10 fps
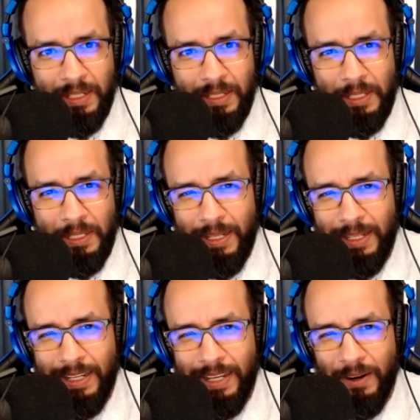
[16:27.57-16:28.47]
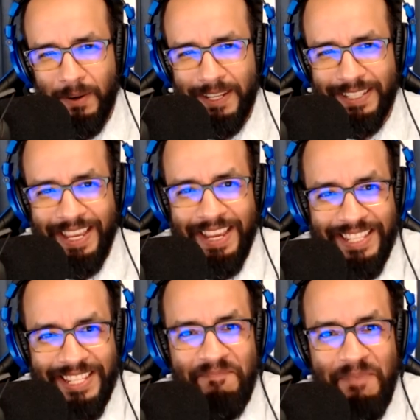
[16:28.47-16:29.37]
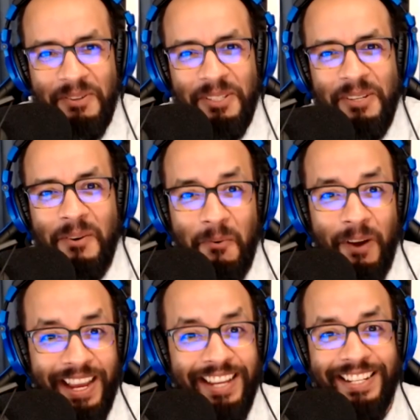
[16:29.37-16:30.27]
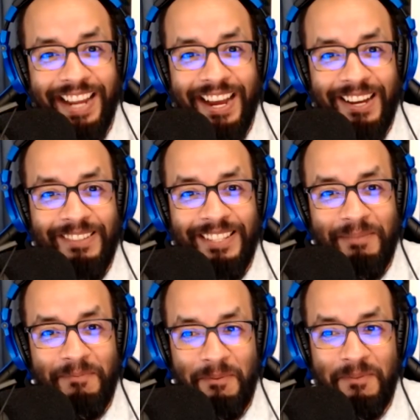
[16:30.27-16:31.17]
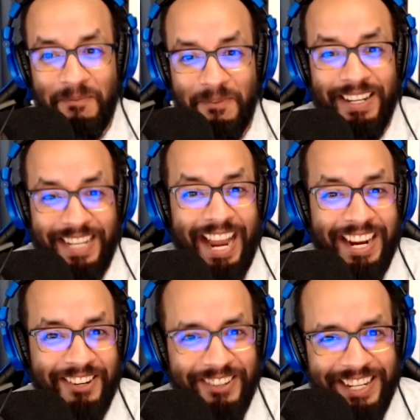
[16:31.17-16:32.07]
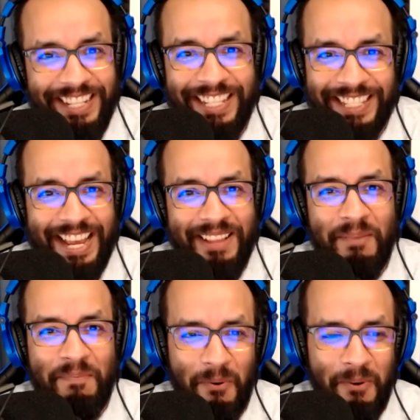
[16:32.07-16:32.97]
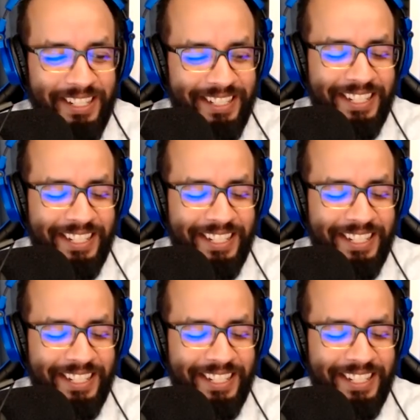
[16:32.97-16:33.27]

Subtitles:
Like, is this supposed to quiet down some retirees? Is that the point?